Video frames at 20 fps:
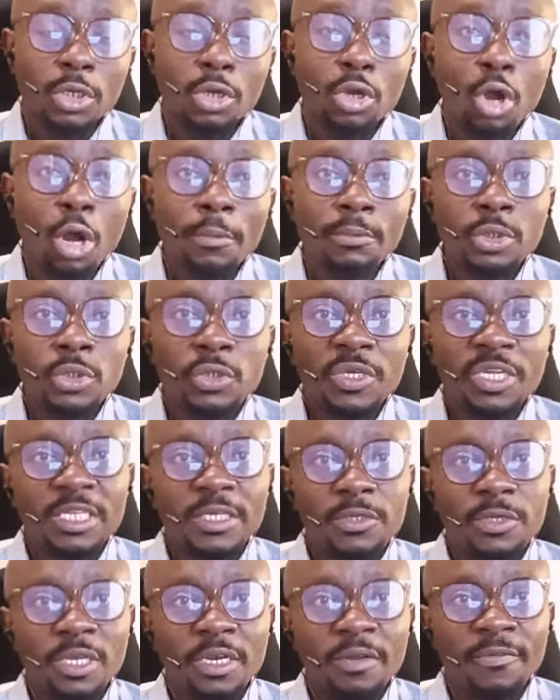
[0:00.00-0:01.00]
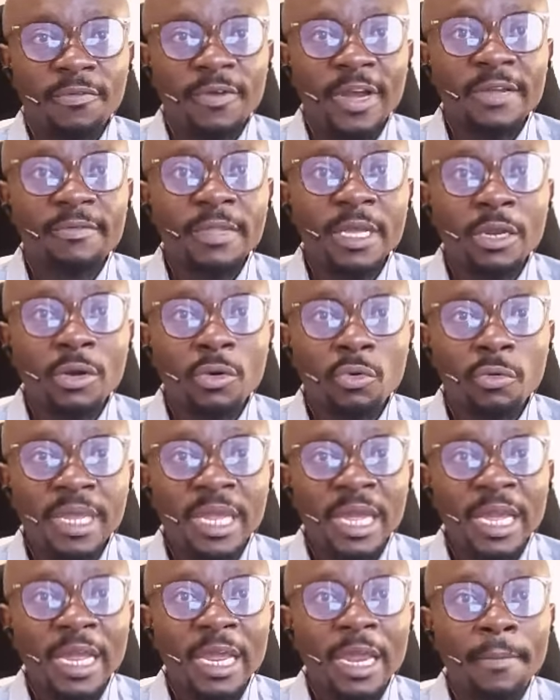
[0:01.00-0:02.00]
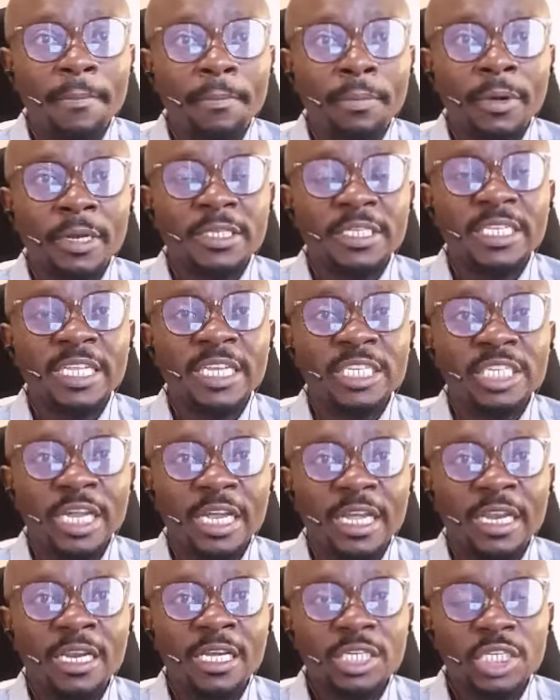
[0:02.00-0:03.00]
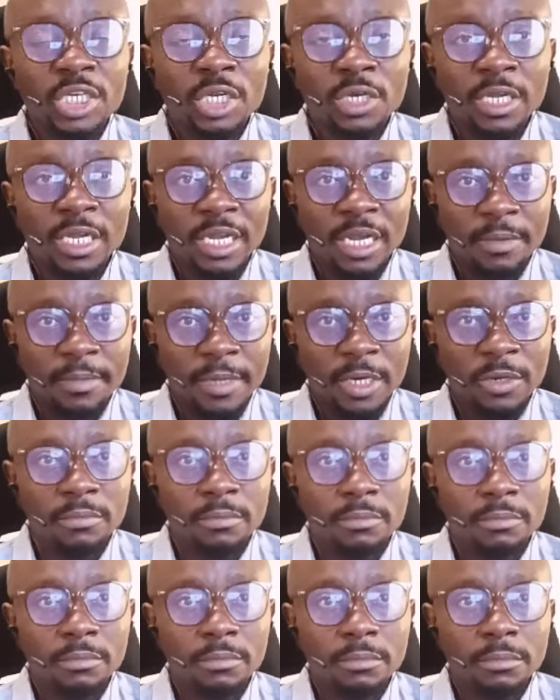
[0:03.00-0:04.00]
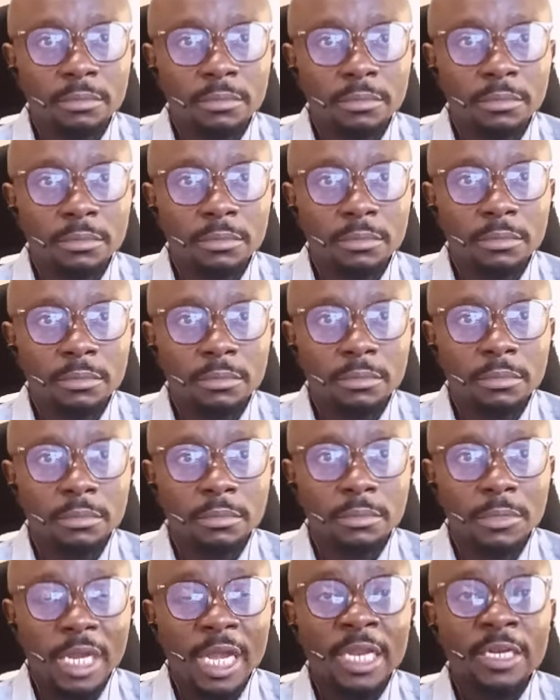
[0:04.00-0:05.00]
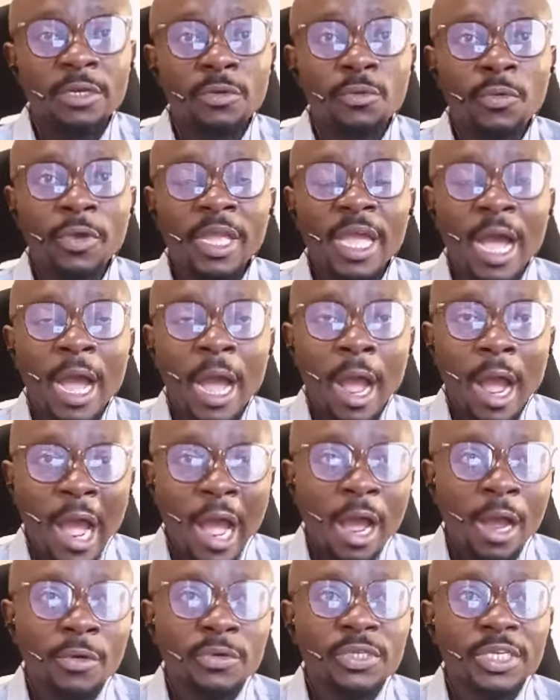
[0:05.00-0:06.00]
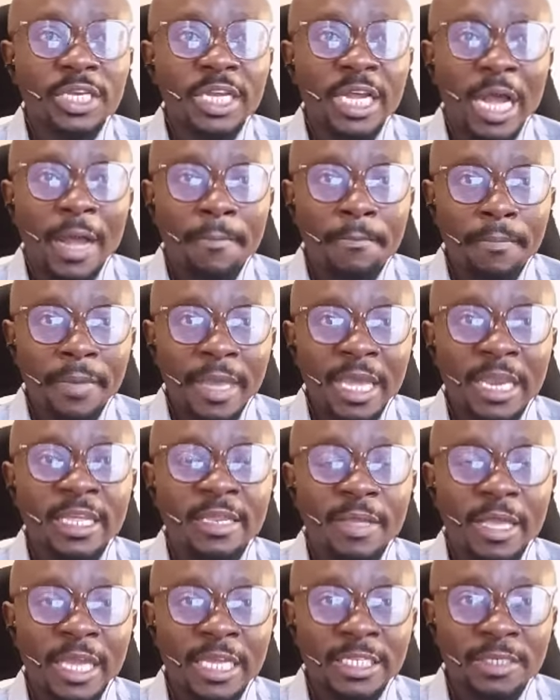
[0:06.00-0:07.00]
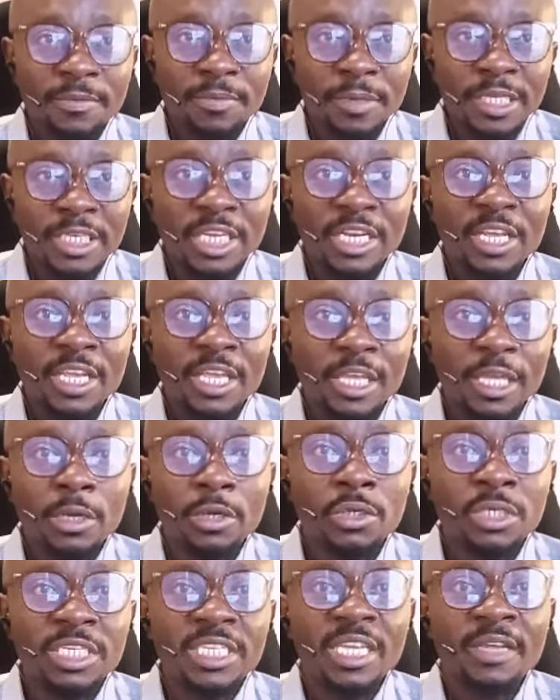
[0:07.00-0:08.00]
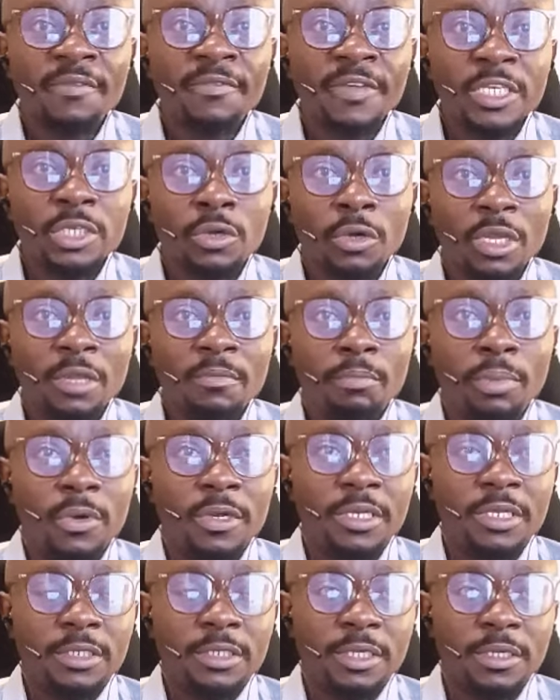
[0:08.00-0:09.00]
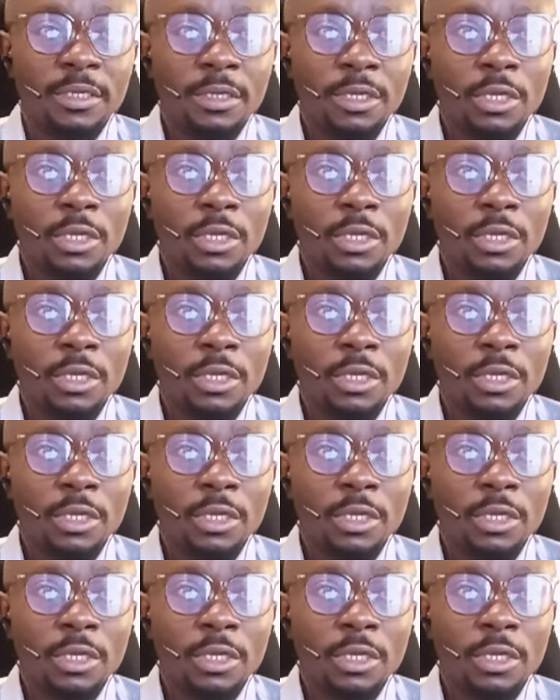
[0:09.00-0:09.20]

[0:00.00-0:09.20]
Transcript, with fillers: Come 2025, there will be a presidential election in Cameroon. And we are out campaigning, especially here on TFA Talking Point,